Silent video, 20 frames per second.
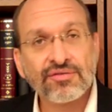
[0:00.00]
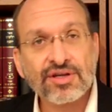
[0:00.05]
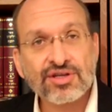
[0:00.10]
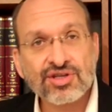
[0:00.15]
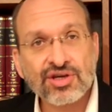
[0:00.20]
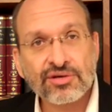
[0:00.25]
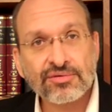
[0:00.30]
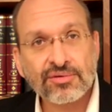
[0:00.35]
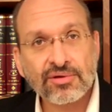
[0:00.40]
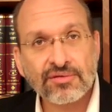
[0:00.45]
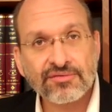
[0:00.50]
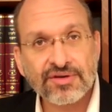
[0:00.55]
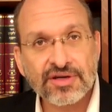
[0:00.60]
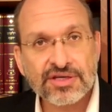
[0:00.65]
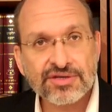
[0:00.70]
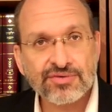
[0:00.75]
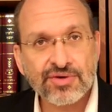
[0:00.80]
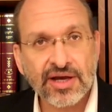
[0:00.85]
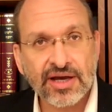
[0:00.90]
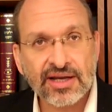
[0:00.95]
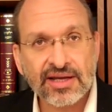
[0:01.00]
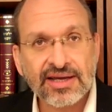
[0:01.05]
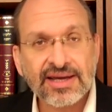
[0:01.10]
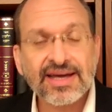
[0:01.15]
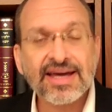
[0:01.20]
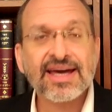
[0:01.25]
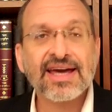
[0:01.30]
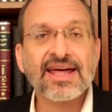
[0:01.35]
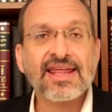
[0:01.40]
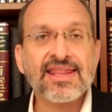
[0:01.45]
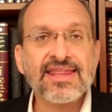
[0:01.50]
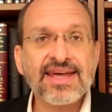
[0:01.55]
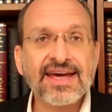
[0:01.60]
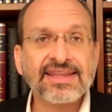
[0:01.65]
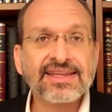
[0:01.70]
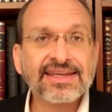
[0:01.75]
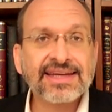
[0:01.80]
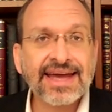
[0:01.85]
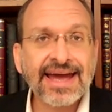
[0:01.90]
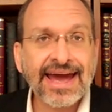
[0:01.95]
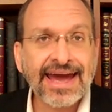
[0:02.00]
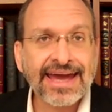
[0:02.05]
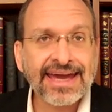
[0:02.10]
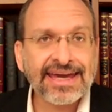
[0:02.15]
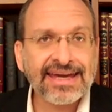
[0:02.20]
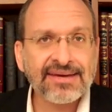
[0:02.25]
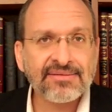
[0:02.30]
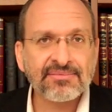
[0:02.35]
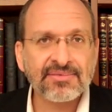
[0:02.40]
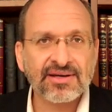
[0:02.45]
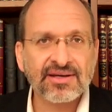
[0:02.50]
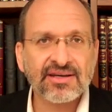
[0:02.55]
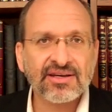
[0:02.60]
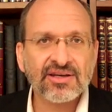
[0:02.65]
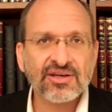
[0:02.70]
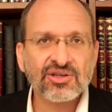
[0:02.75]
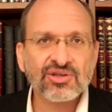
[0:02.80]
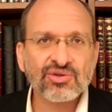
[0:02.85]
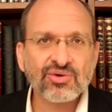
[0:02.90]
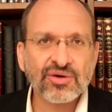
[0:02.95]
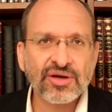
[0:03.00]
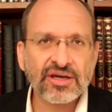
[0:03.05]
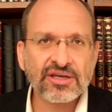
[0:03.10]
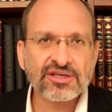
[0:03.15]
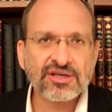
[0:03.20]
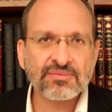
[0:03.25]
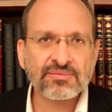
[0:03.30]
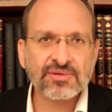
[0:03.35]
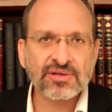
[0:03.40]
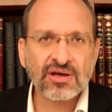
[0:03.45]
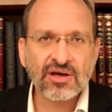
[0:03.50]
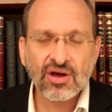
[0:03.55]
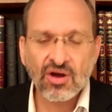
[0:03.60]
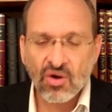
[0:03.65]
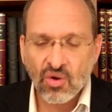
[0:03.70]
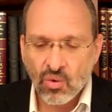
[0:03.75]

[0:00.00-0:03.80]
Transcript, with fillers: of the children of Israel that came to Egypt.